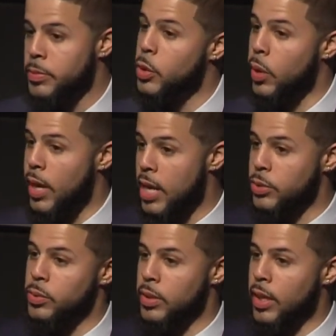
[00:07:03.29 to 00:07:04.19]
So I ask
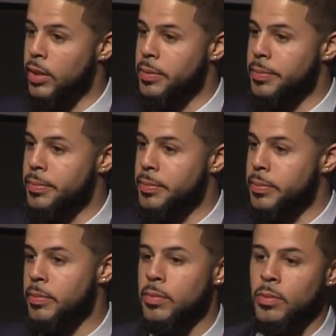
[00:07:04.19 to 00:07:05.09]
you tonight,
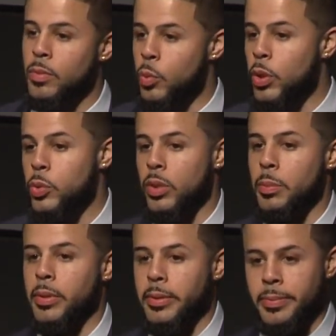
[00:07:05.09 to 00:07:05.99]
which will it be?